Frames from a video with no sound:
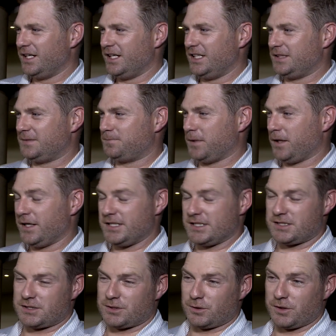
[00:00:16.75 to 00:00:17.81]
He's by
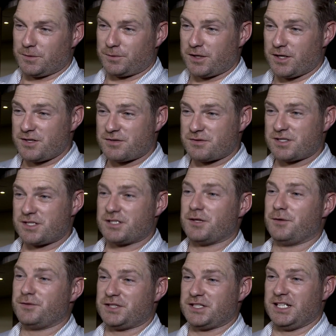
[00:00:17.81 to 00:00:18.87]
Dawn Approach, which is
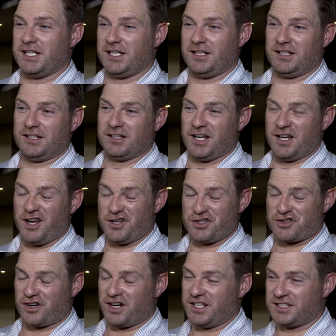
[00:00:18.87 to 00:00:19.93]
obviously an
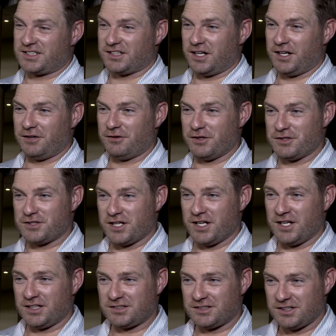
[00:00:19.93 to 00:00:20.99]
untried sire on
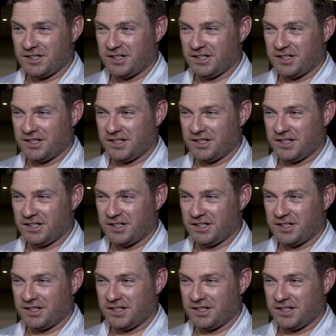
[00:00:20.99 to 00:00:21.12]
dirt.